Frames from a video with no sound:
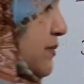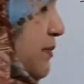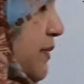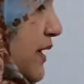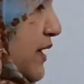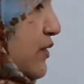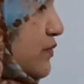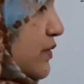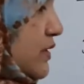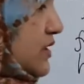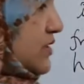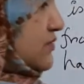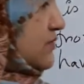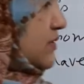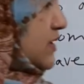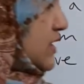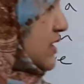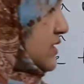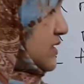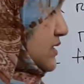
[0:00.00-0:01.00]
backward
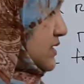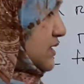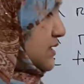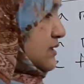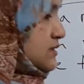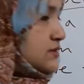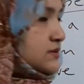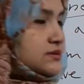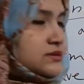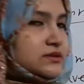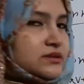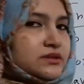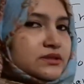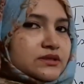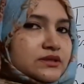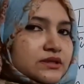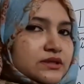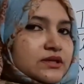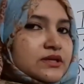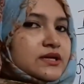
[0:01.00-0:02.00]
reaction
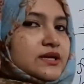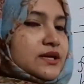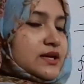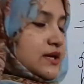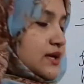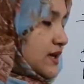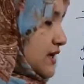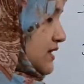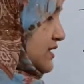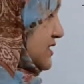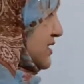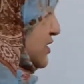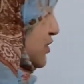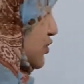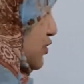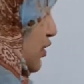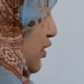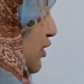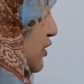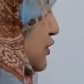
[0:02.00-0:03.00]
is
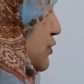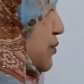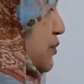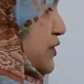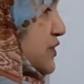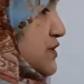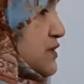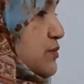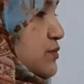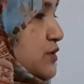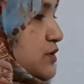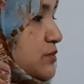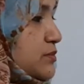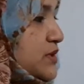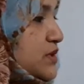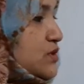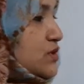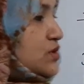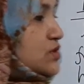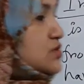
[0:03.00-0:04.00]
not possible,
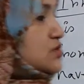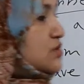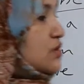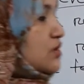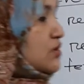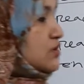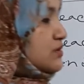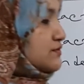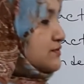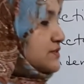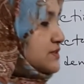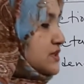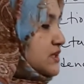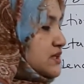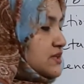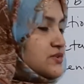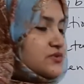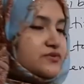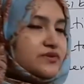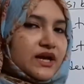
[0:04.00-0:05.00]
because one of
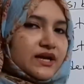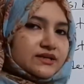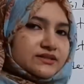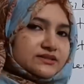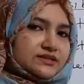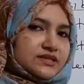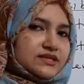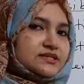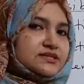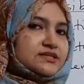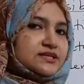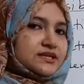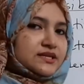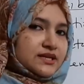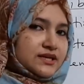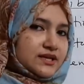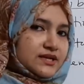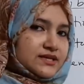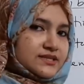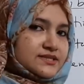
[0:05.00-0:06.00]
the reactant
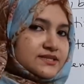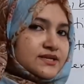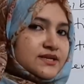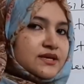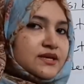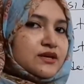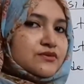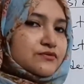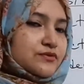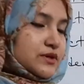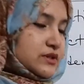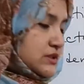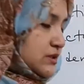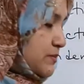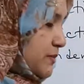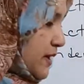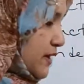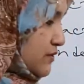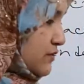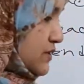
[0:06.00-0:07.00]
is, for the
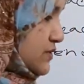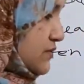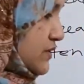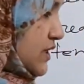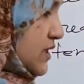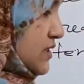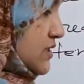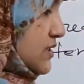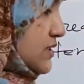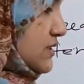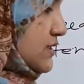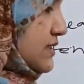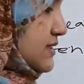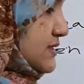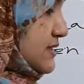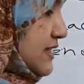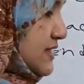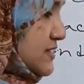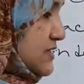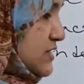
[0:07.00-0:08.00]
backward reaction, this
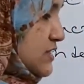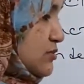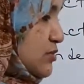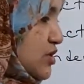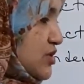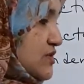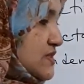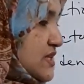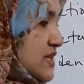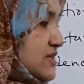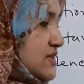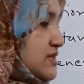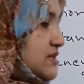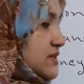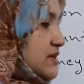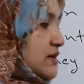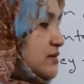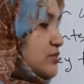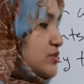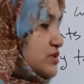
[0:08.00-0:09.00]
calcium oxide and
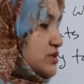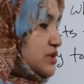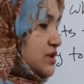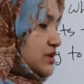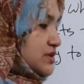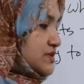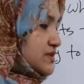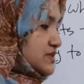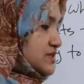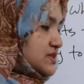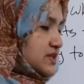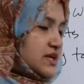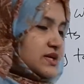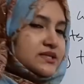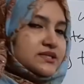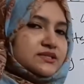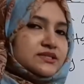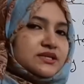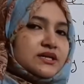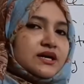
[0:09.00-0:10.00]
carbon
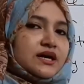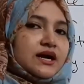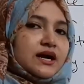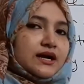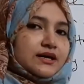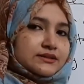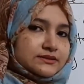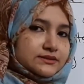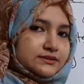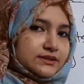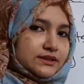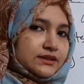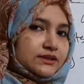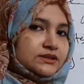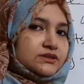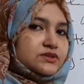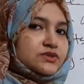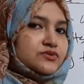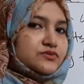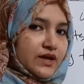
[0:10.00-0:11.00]
dioxide are
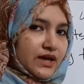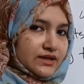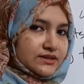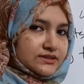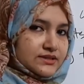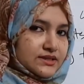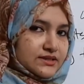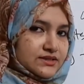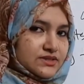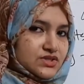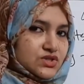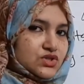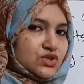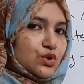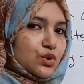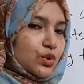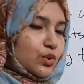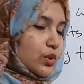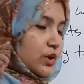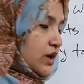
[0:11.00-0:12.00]
the reactants,
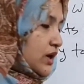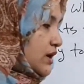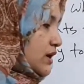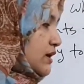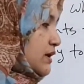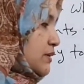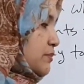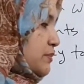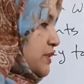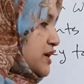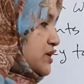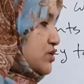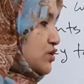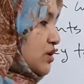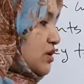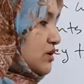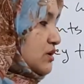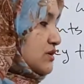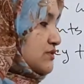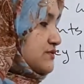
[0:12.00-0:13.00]
okay, but
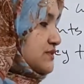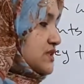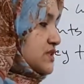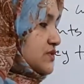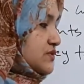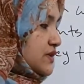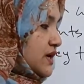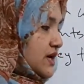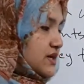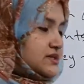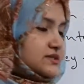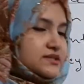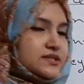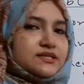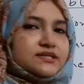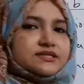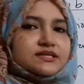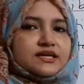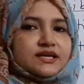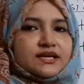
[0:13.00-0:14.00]
one of the
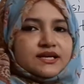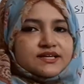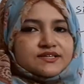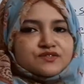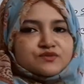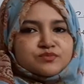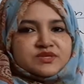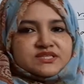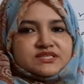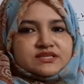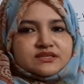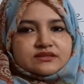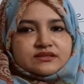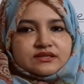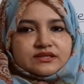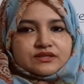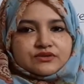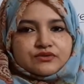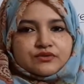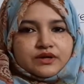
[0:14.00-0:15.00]
reactant is missing
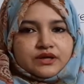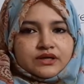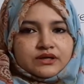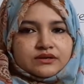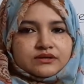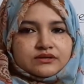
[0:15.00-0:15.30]
there, okay.